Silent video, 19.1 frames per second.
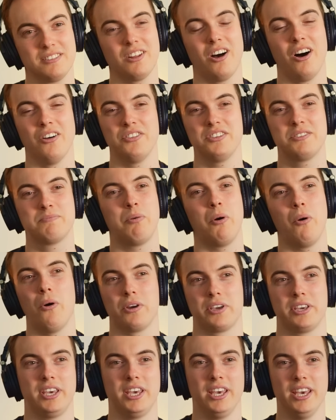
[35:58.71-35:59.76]
Oh, this poor
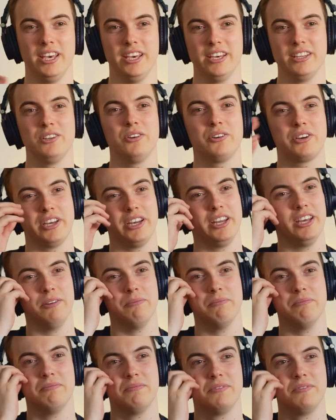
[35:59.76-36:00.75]
kid. Look at him.